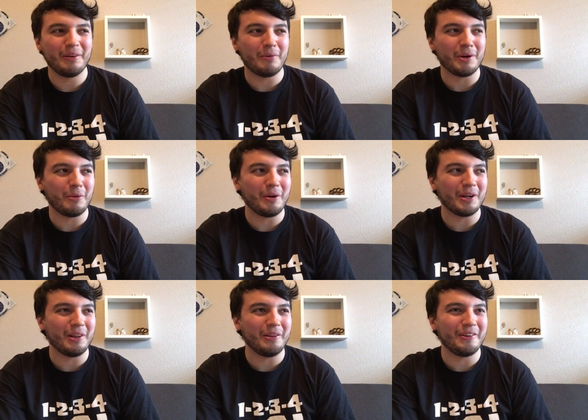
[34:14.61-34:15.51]
while you're
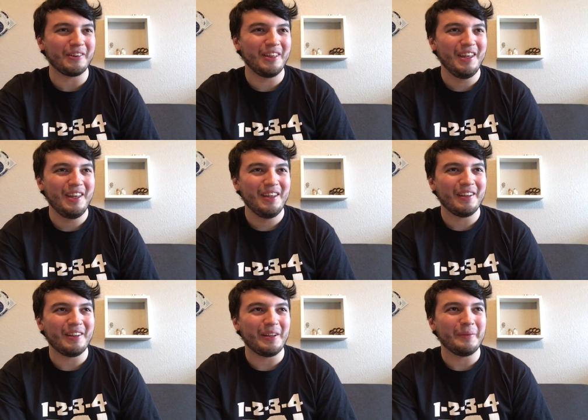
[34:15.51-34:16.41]
walking along
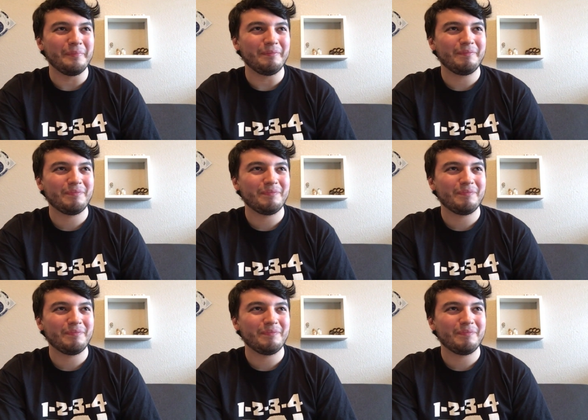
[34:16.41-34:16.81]
um,